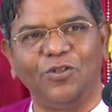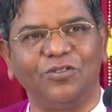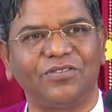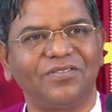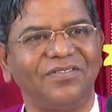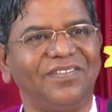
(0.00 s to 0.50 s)
to
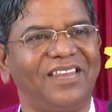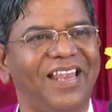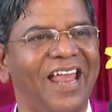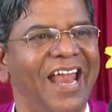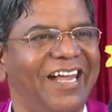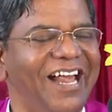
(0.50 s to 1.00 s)

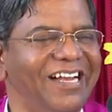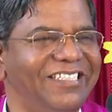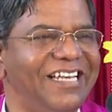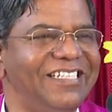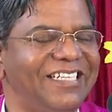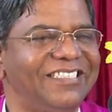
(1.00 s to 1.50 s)
tell
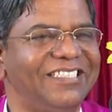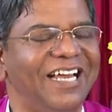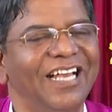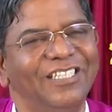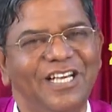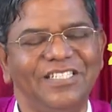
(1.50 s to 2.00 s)
Jesus,
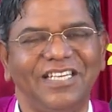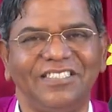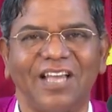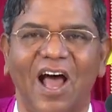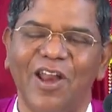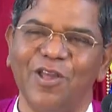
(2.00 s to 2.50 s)

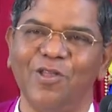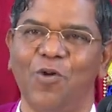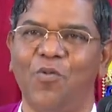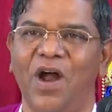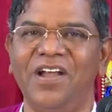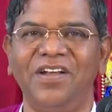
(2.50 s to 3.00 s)
Jesus, are you the
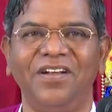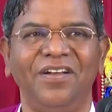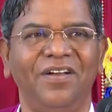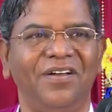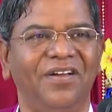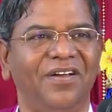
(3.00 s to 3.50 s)
one,
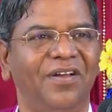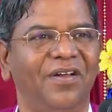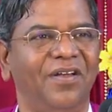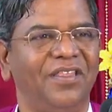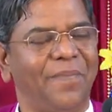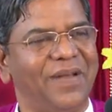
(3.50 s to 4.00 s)

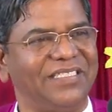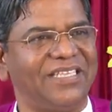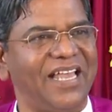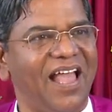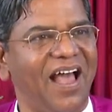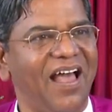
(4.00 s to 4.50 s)
the
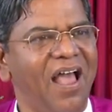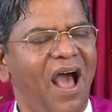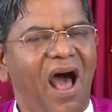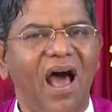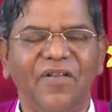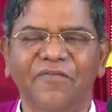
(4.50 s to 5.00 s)
Messiah,
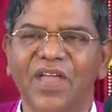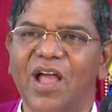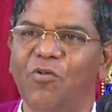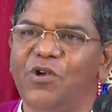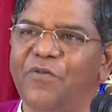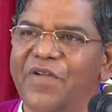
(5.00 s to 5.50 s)
or we
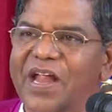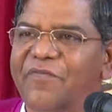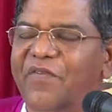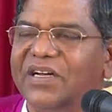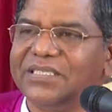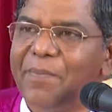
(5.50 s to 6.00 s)
have to
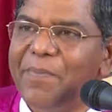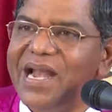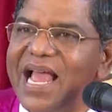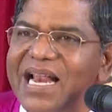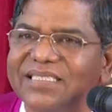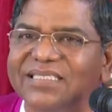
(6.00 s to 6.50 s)
wait for
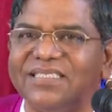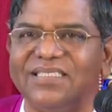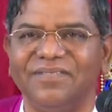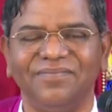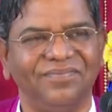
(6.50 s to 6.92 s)
somebody else?